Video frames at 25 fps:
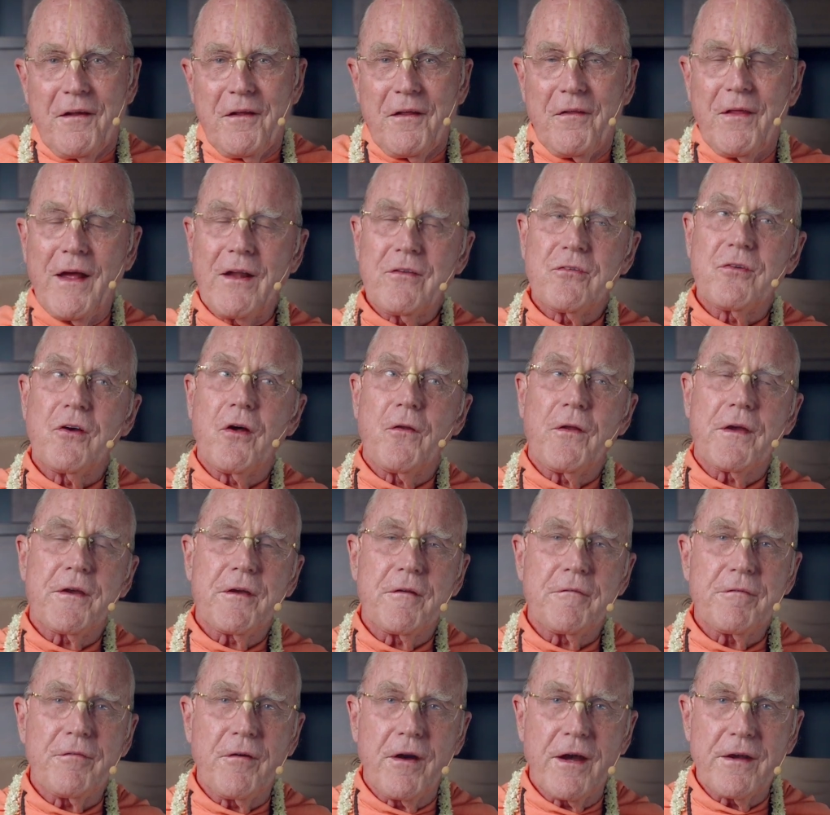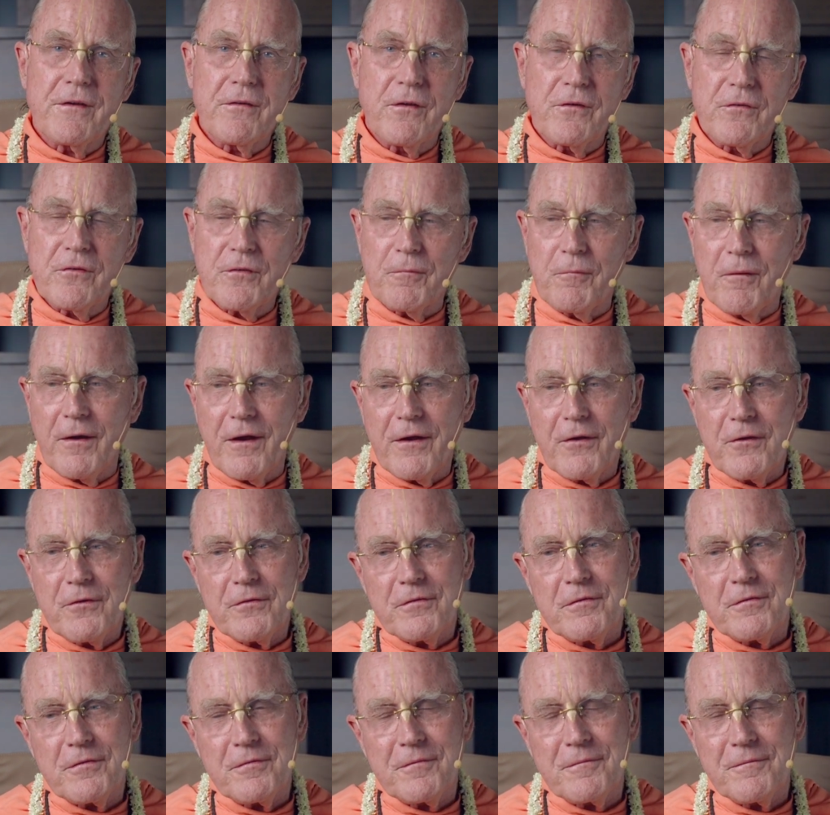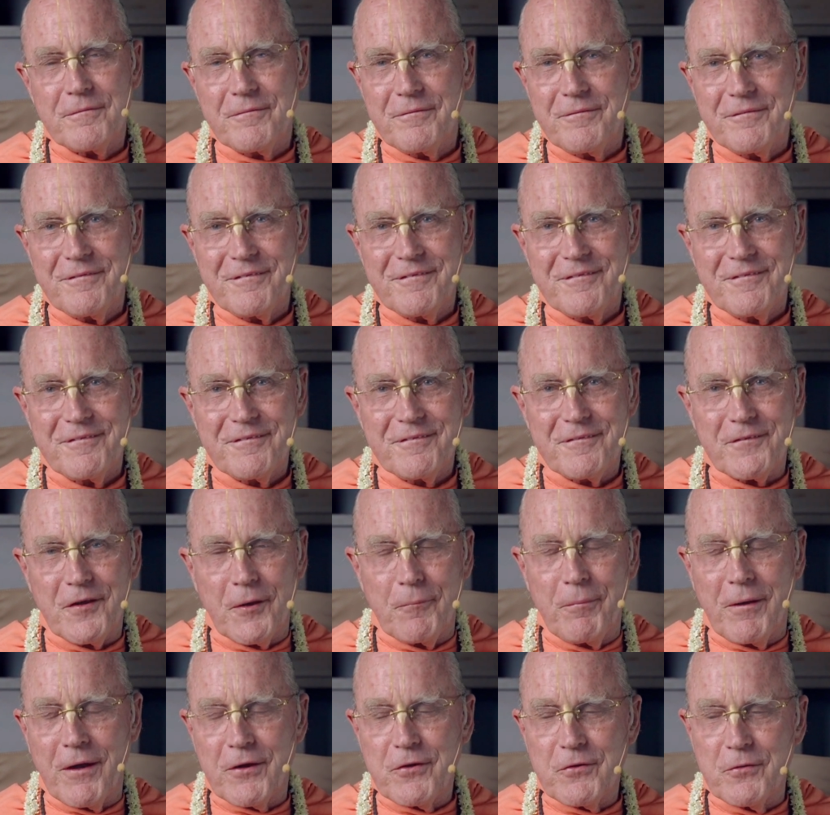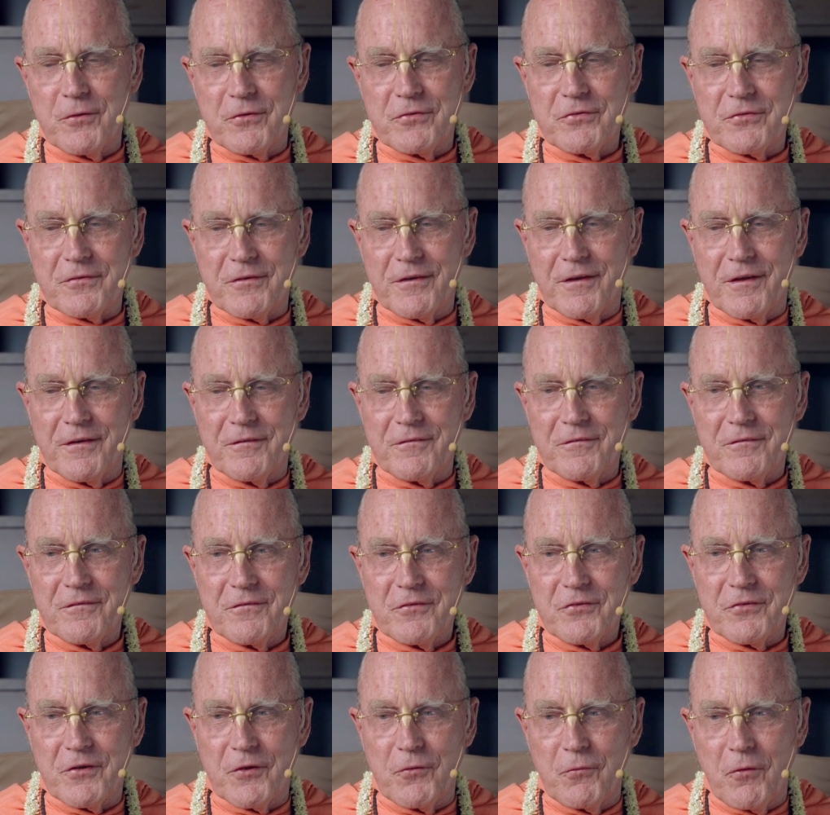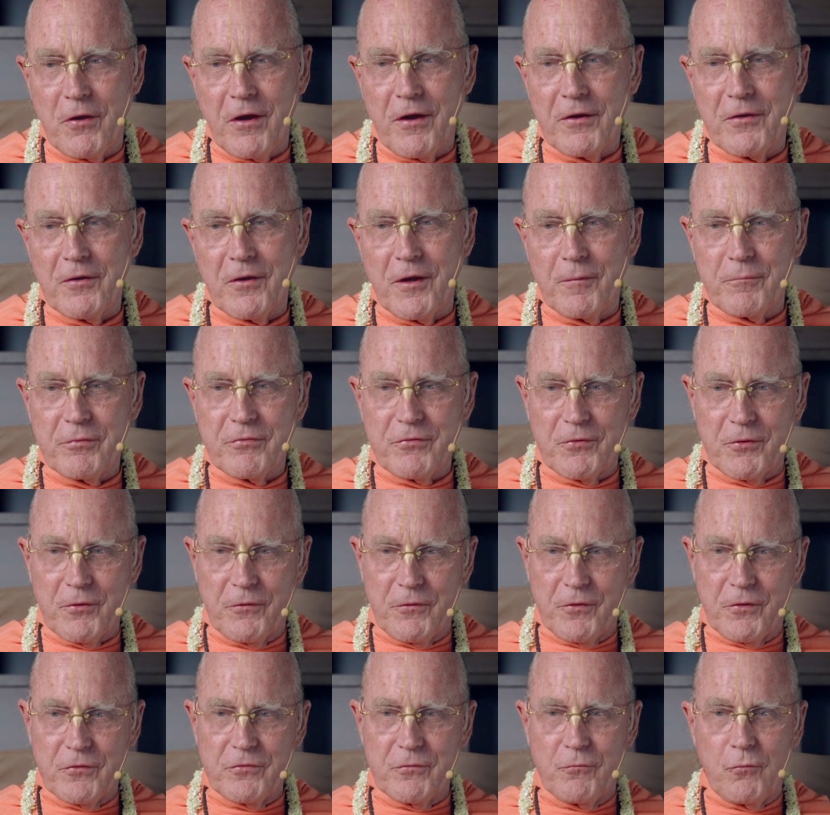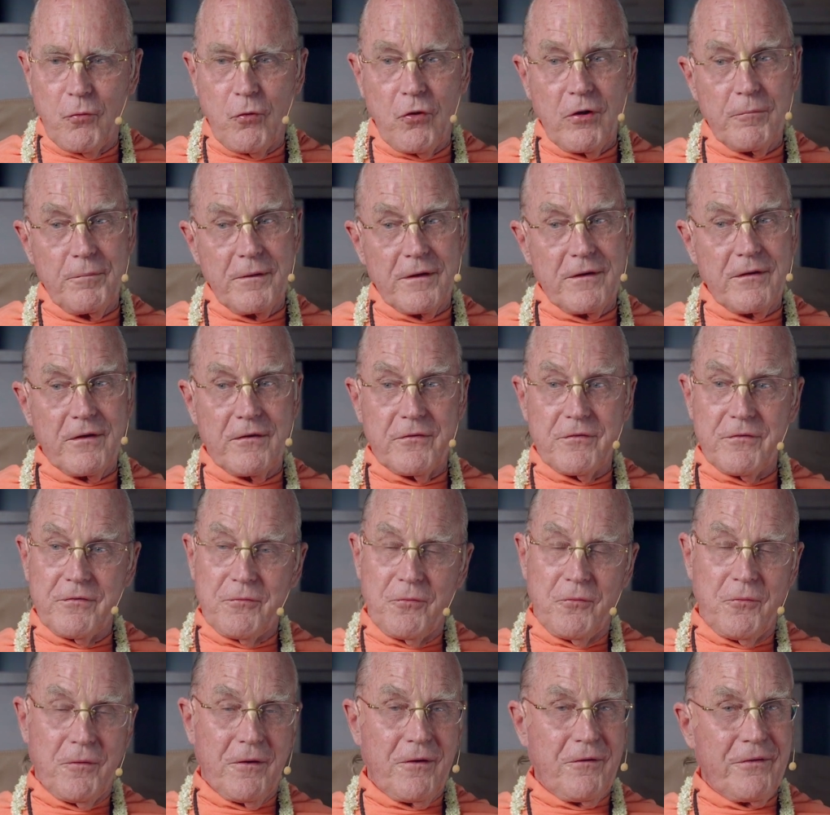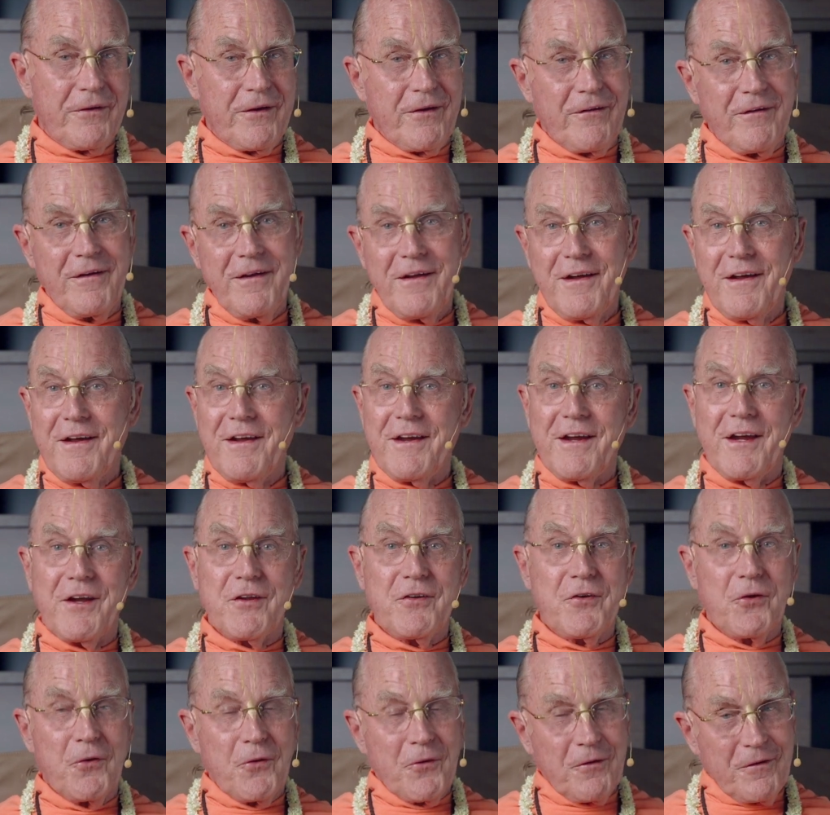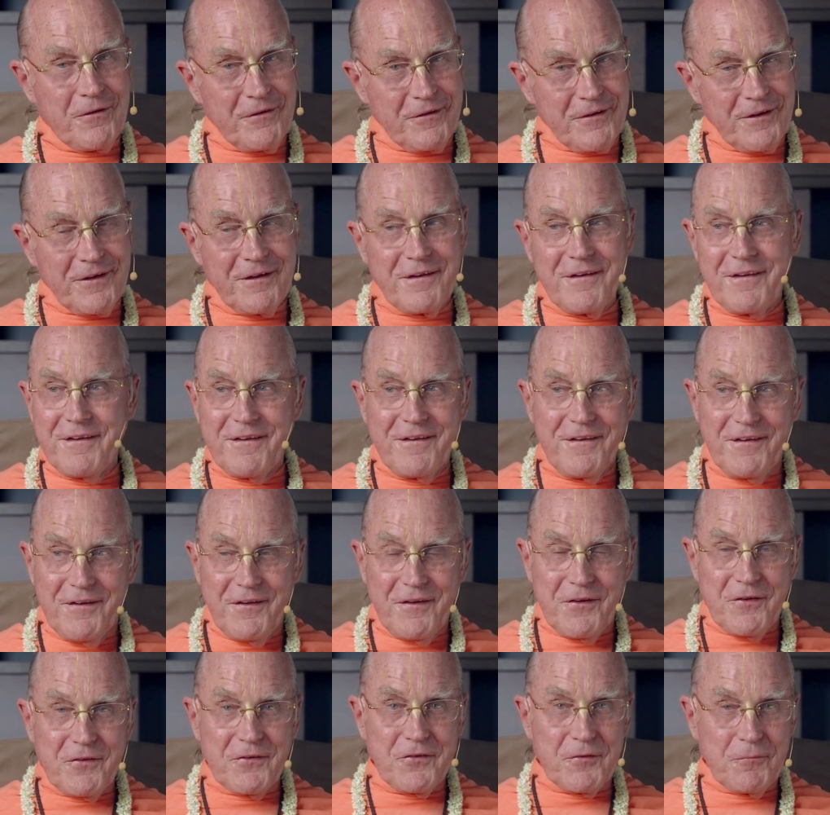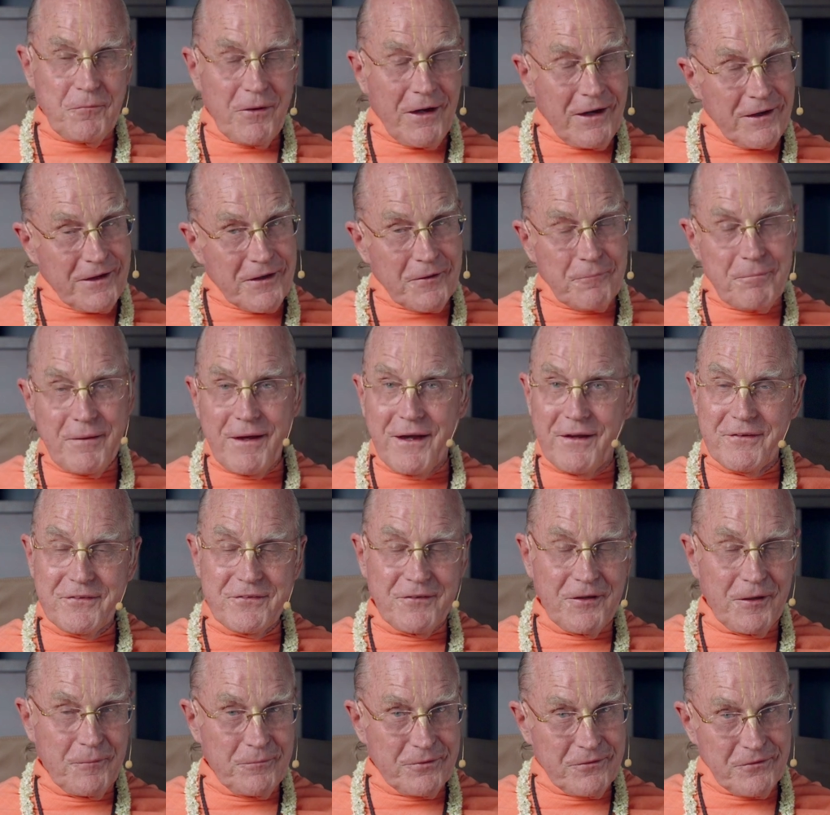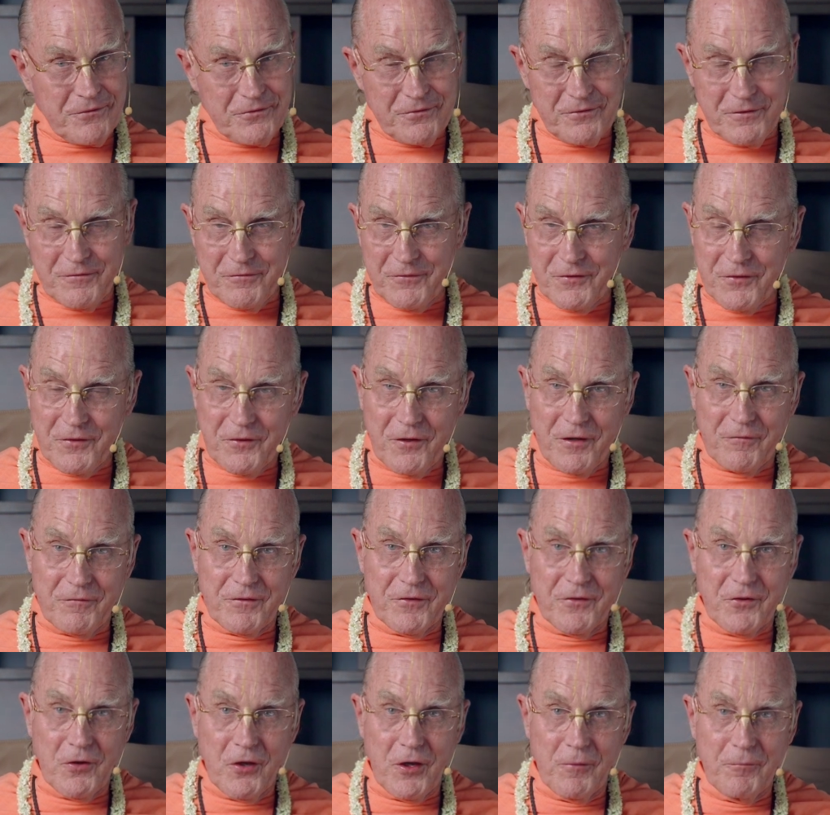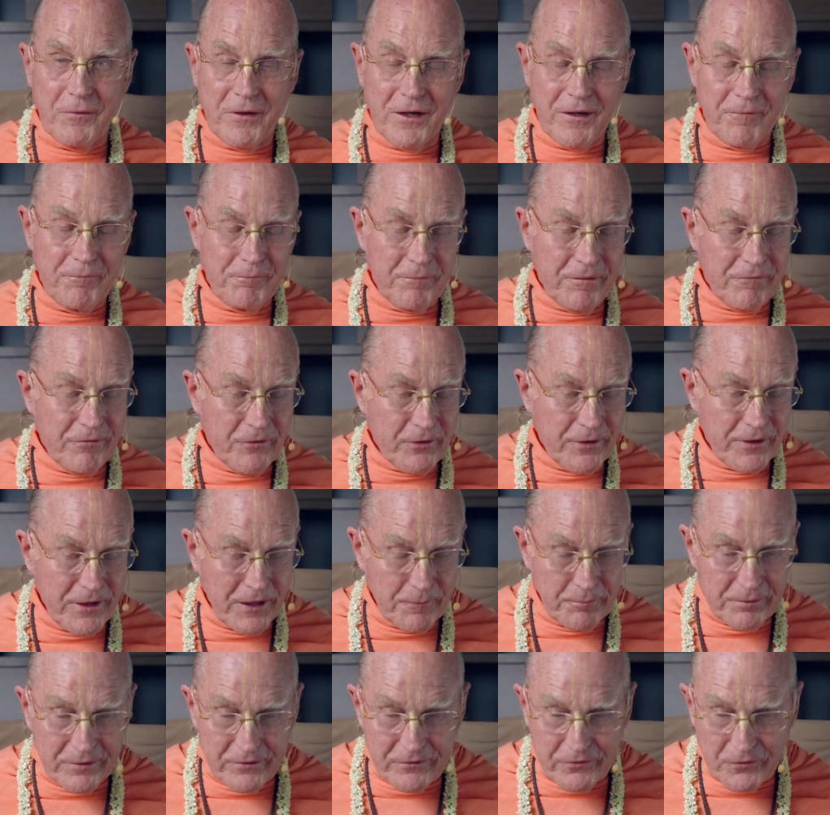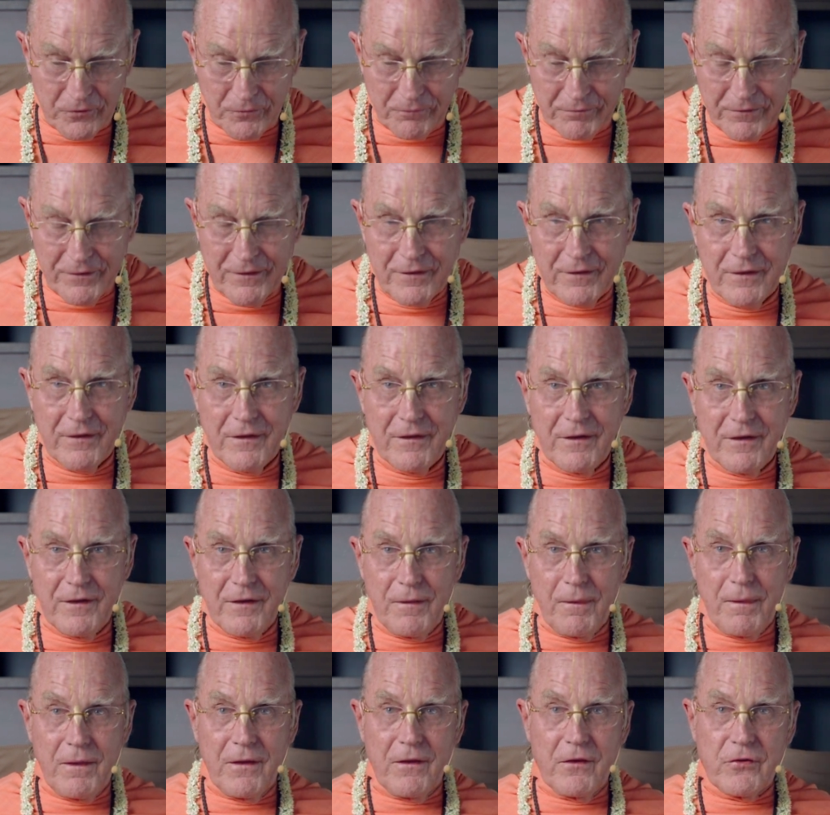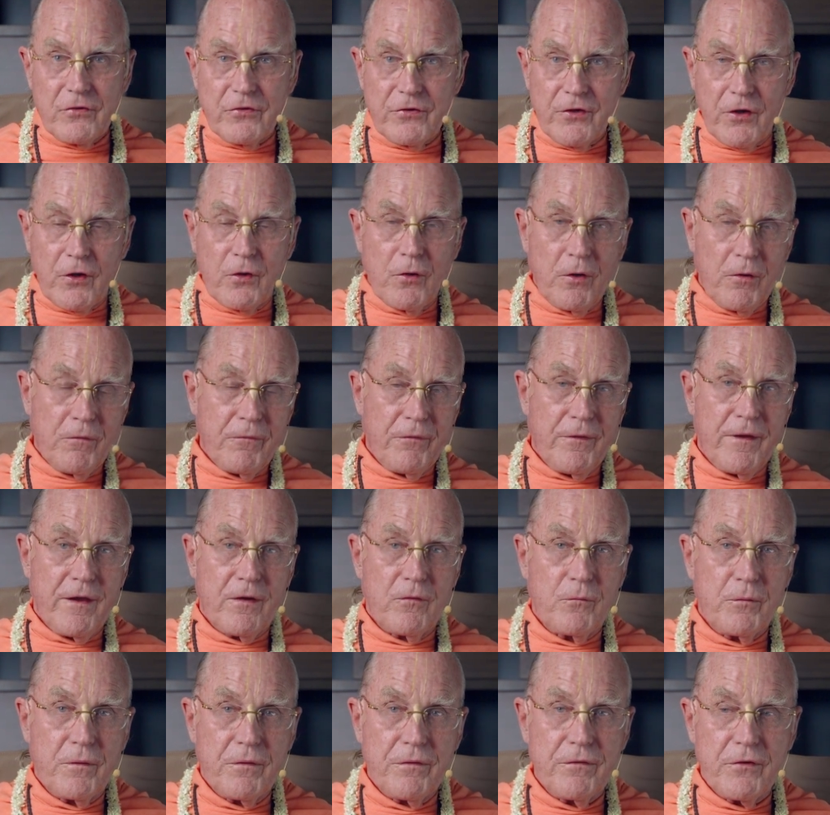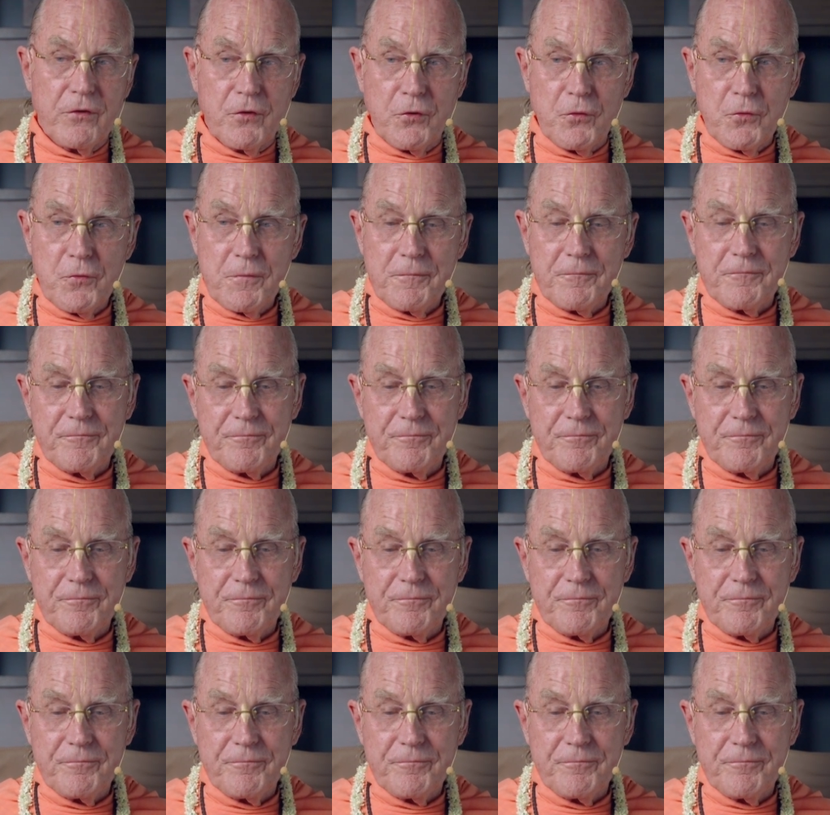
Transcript: That's all I could find on smiles about Krishna and Sri Radha. I'm sure there's more because, well, they're eternally smiling pastimes in Sri Vrindavan Dham, but I've been very happy to share all of that with you.